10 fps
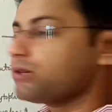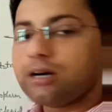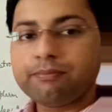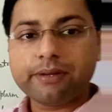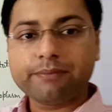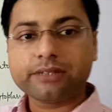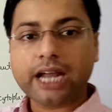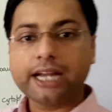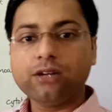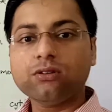of
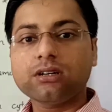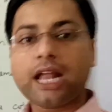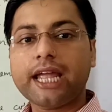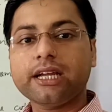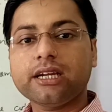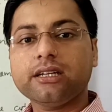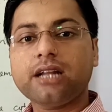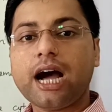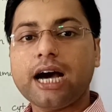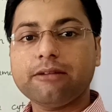
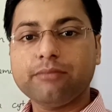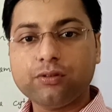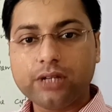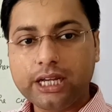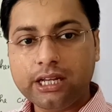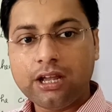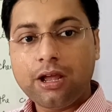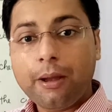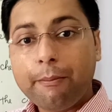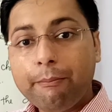peptidoglycan or
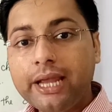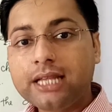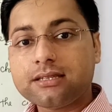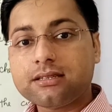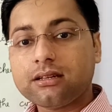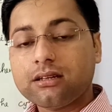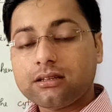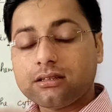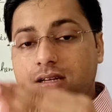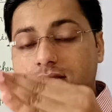murein, means
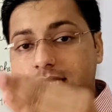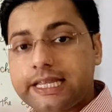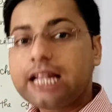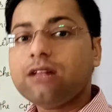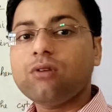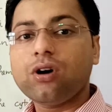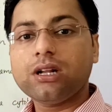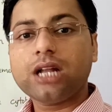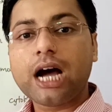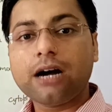the cell wall
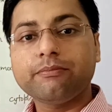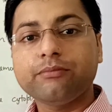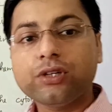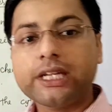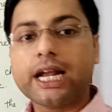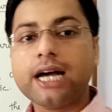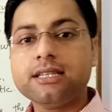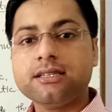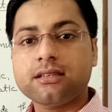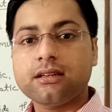of
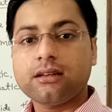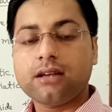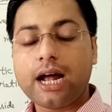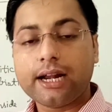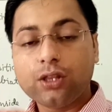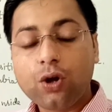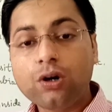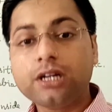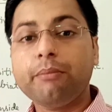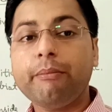Monerans are
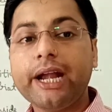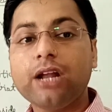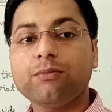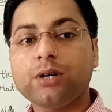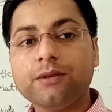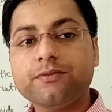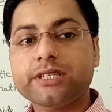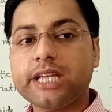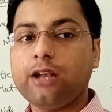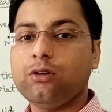not made up of
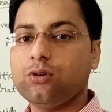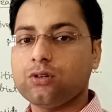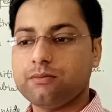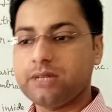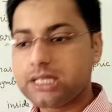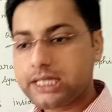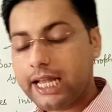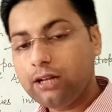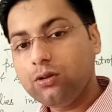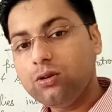cellulose, means
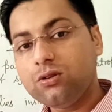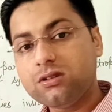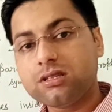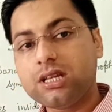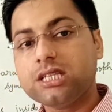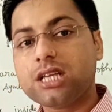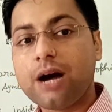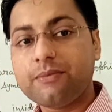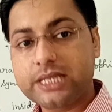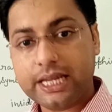cellulose is
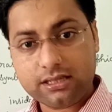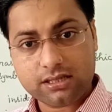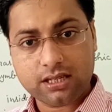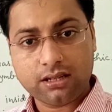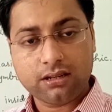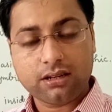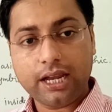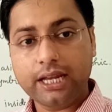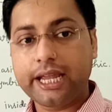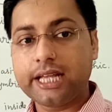absent
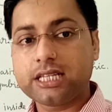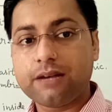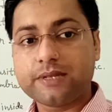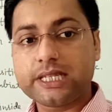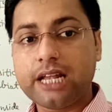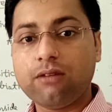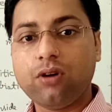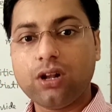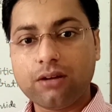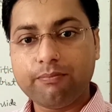in case of cell
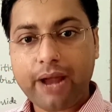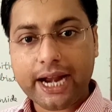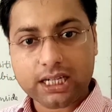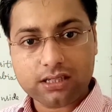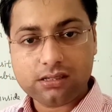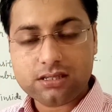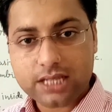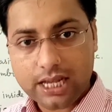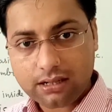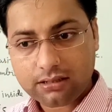wall of bacterial
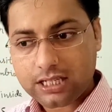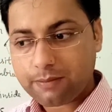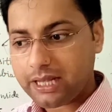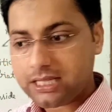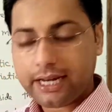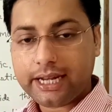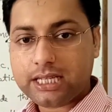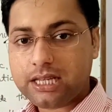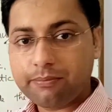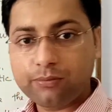cell, especially in
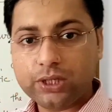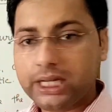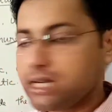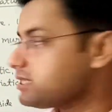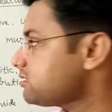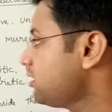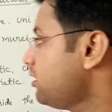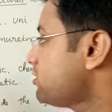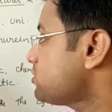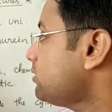case of Monerans.
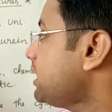So